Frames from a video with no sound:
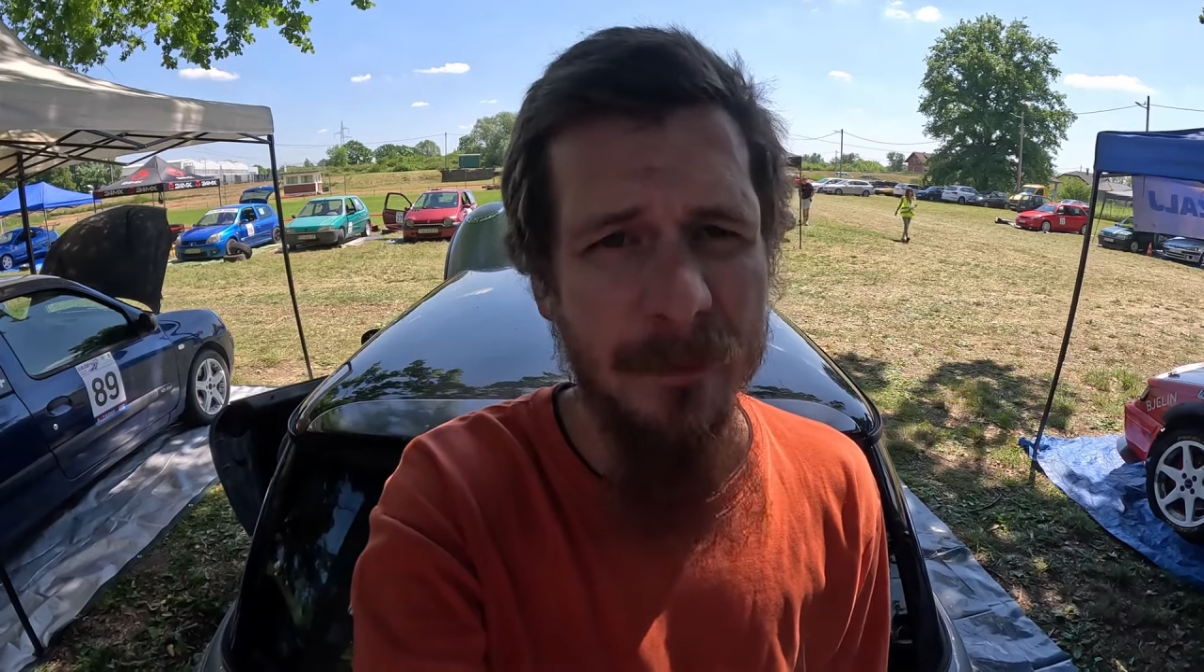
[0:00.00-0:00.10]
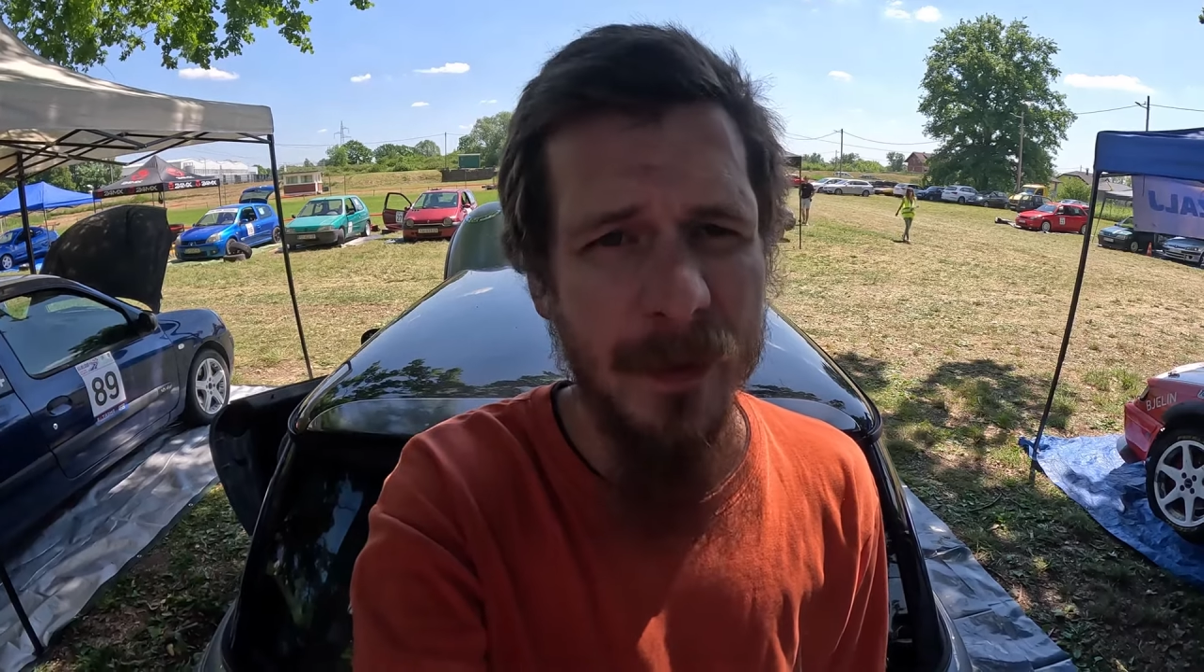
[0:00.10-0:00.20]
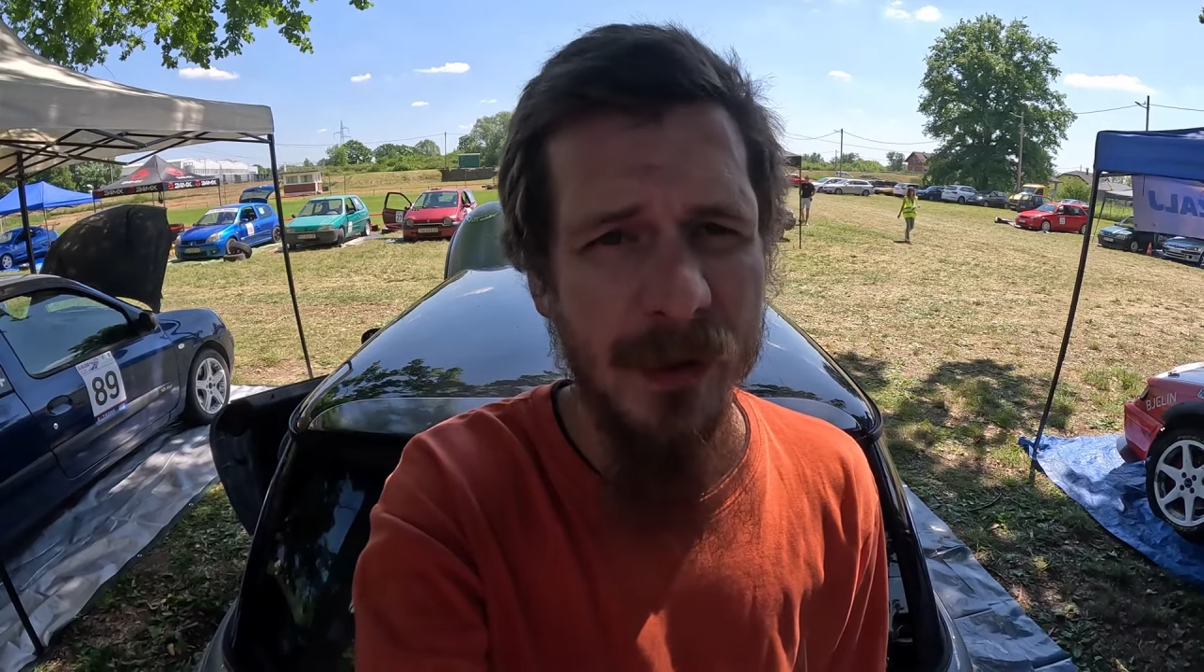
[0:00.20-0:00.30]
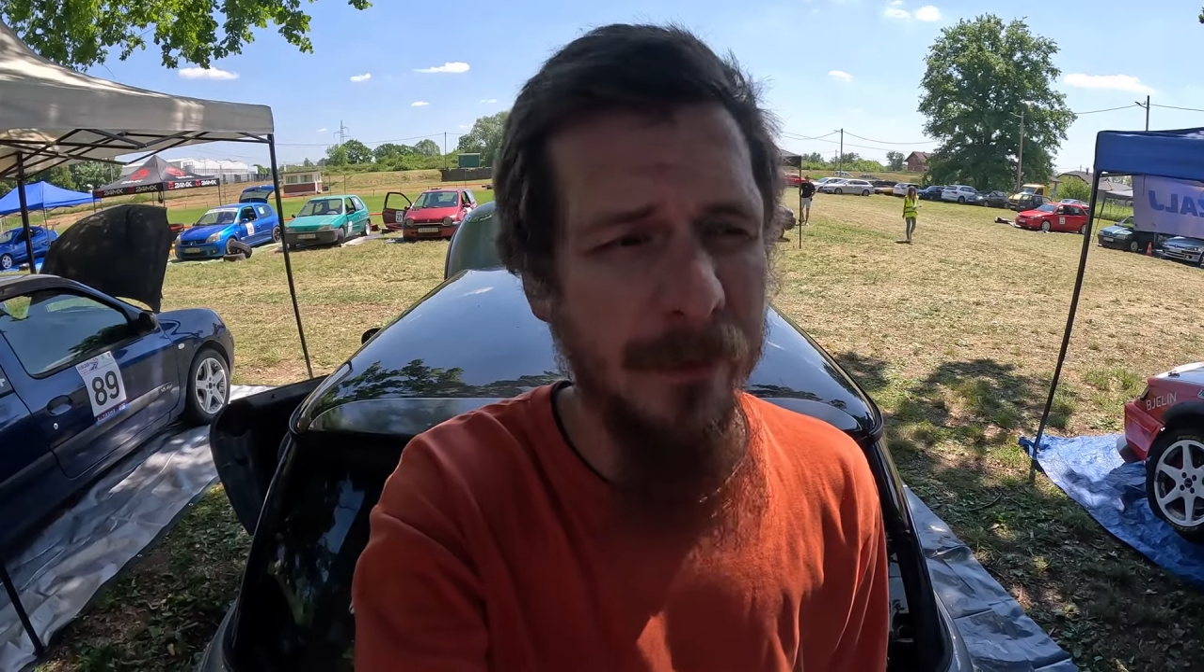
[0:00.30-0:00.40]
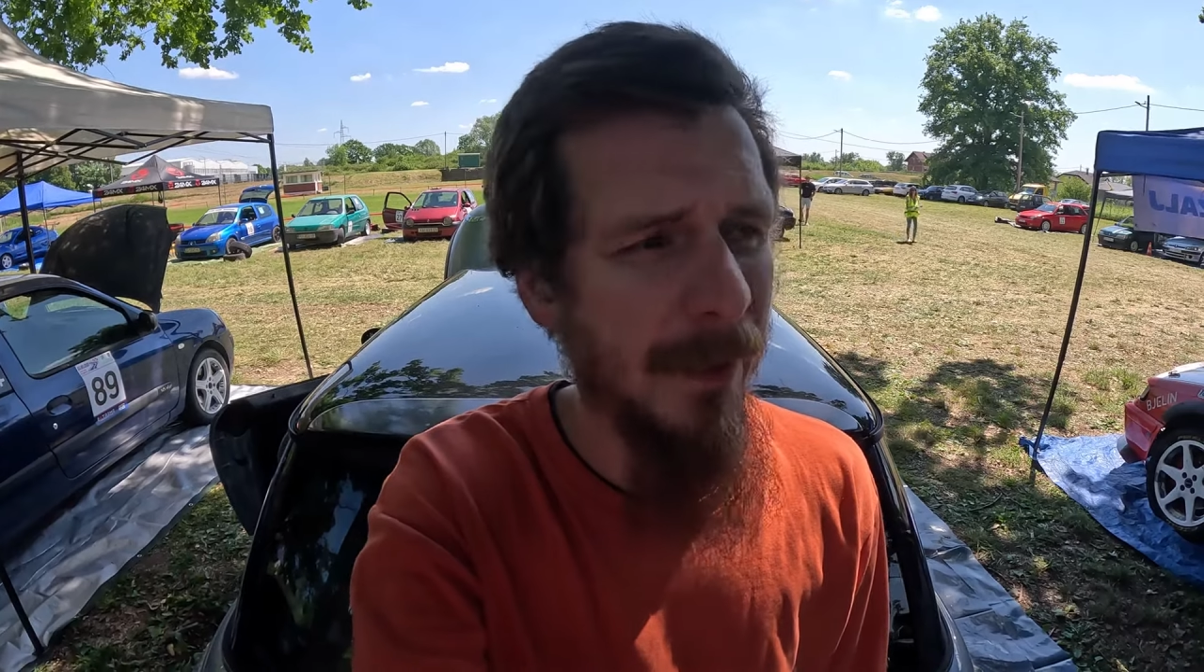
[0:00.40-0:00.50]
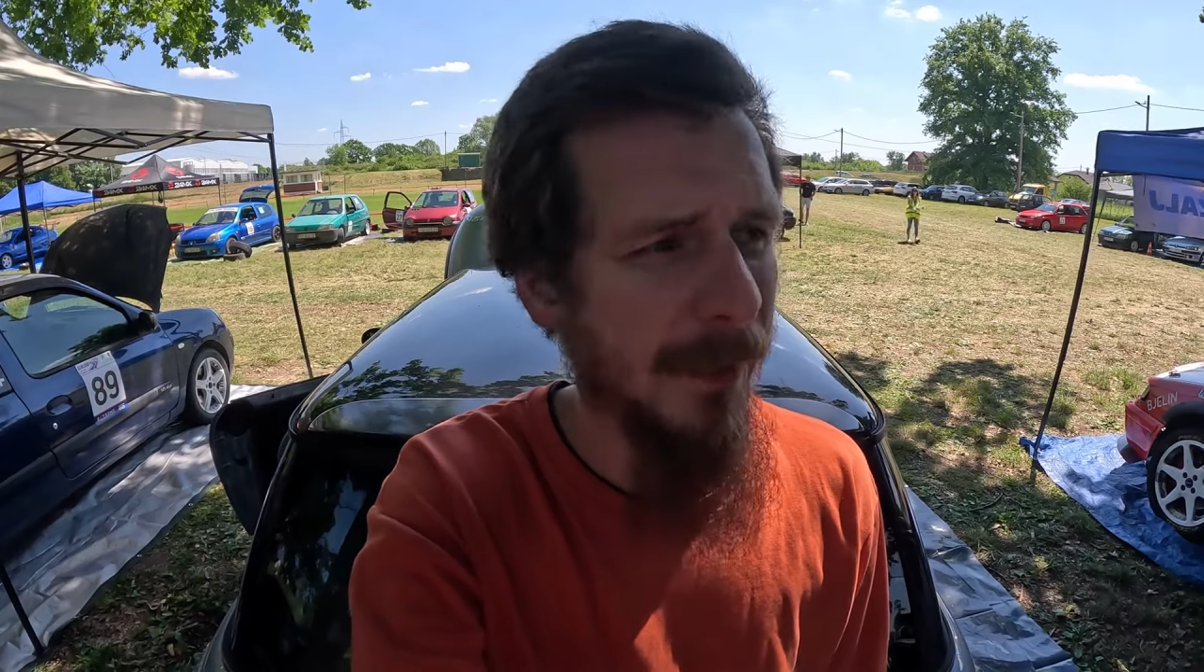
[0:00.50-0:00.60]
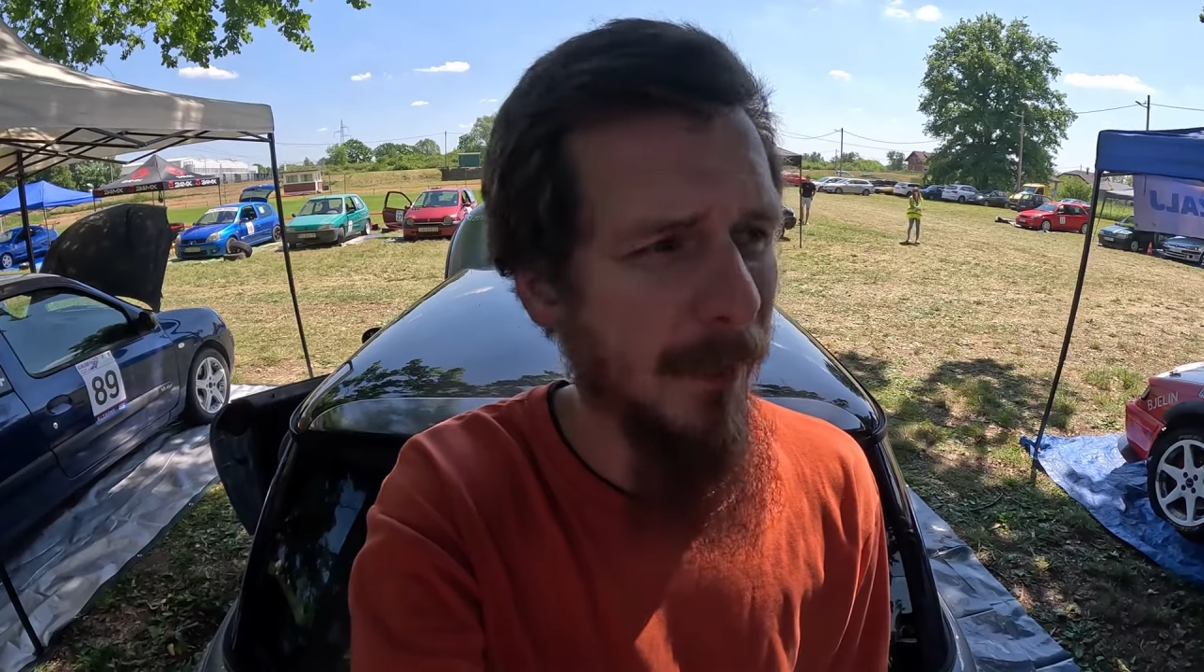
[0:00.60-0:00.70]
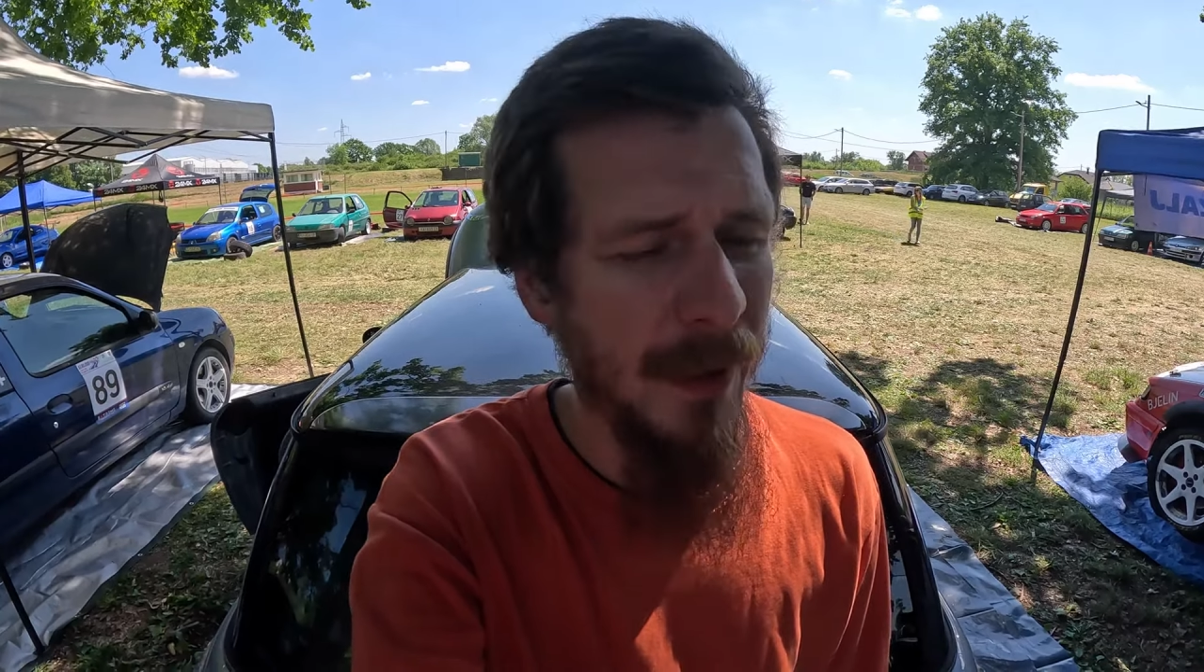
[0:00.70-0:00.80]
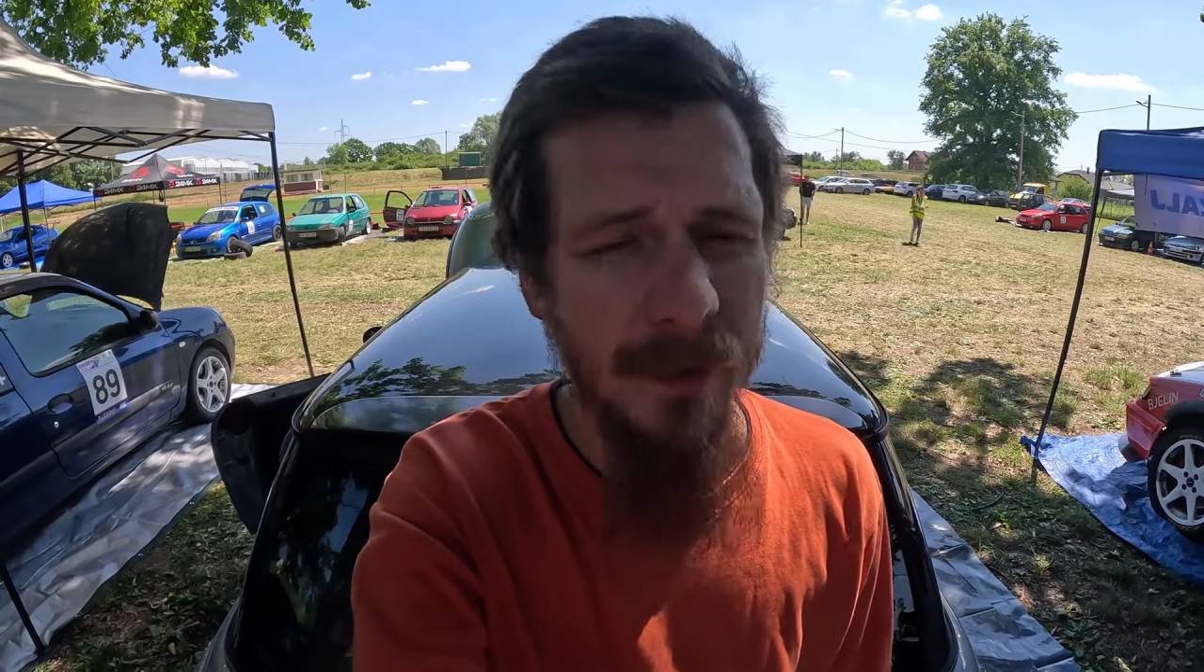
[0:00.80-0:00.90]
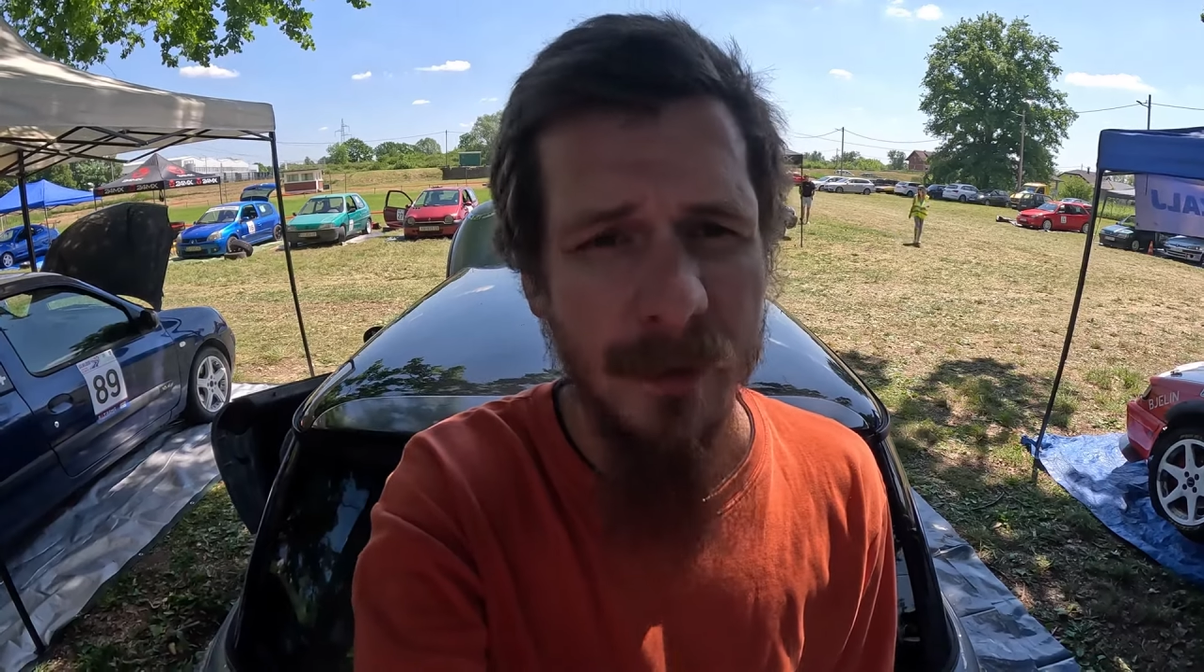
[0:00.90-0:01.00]
I finished the
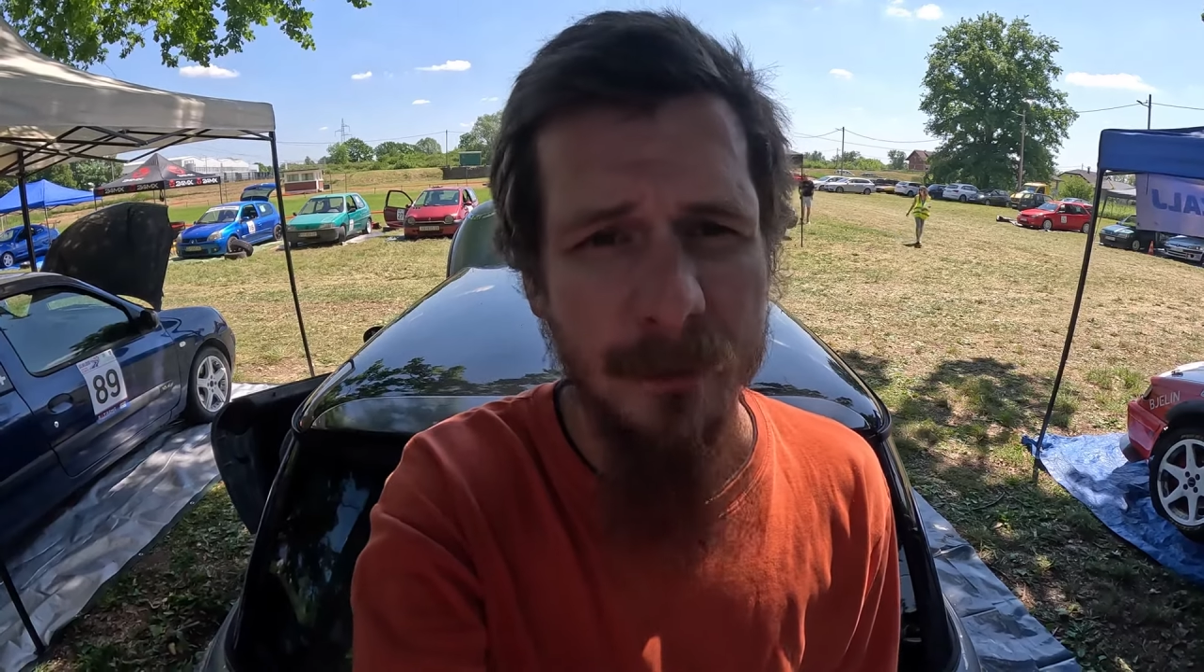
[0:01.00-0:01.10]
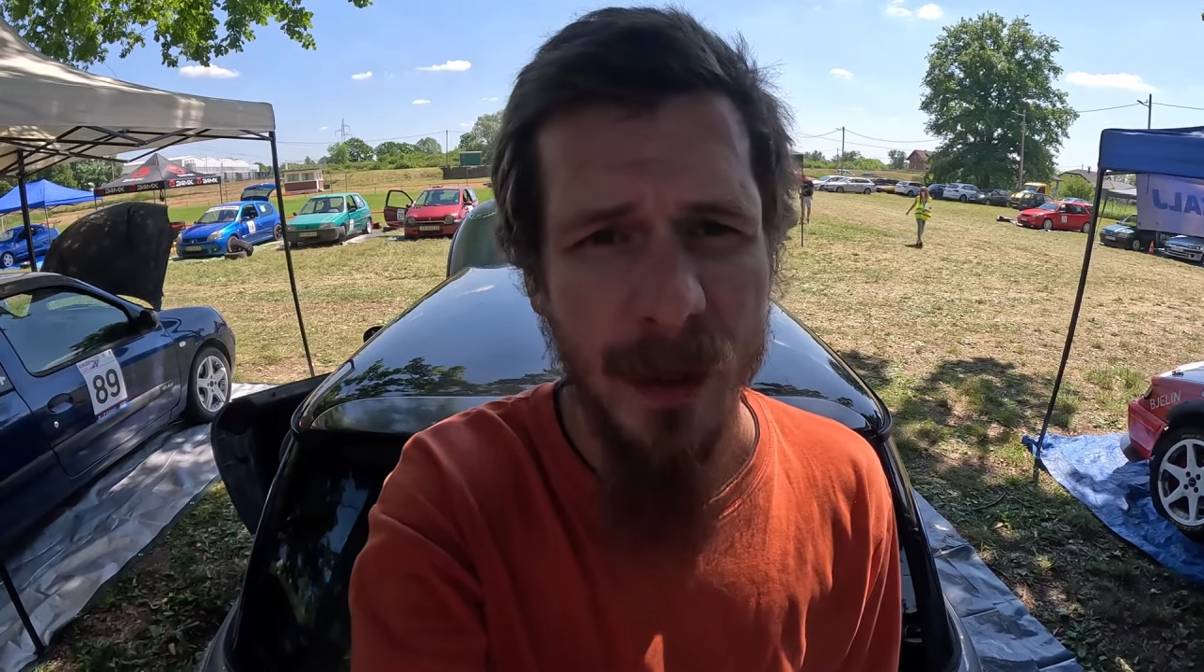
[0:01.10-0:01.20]
first run,